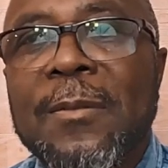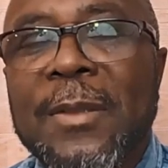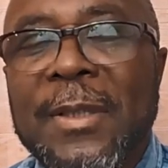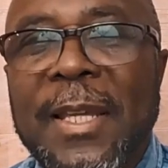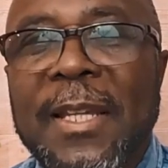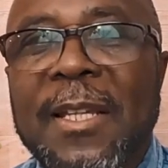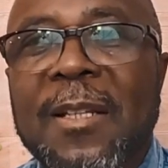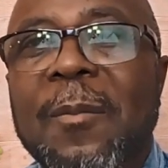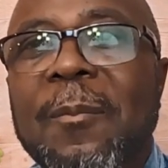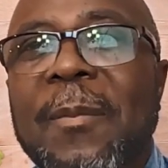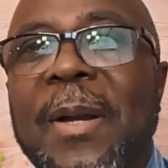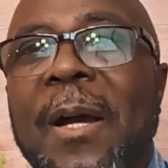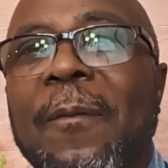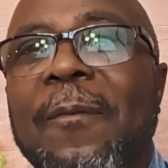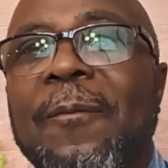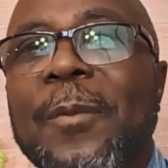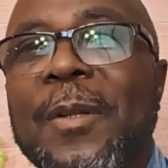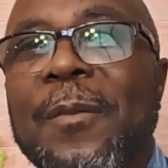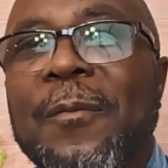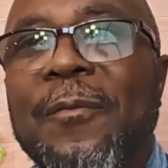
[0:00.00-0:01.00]
Thinking
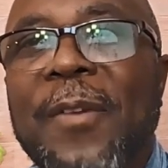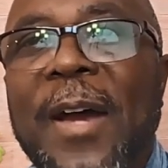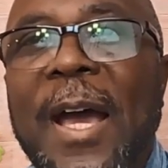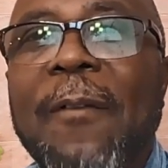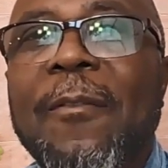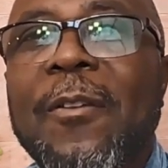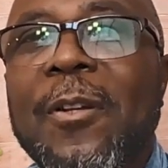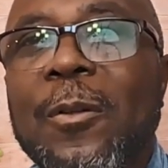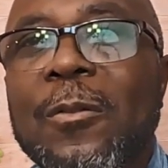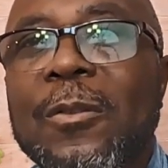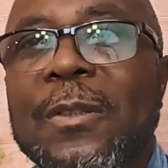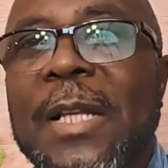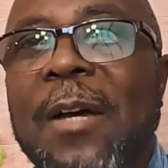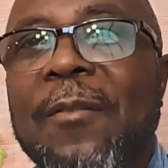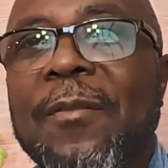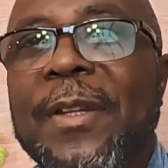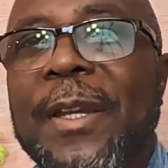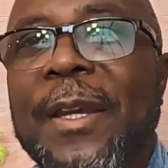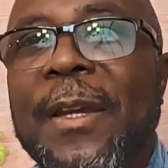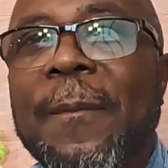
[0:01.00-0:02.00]
about putting 5 of those
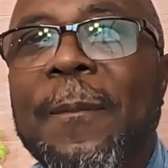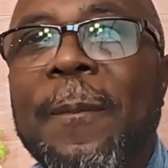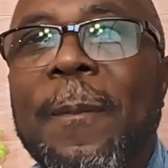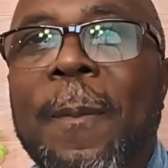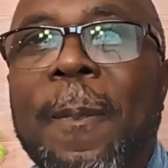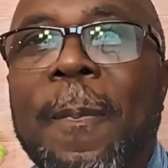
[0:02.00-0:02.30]
out there.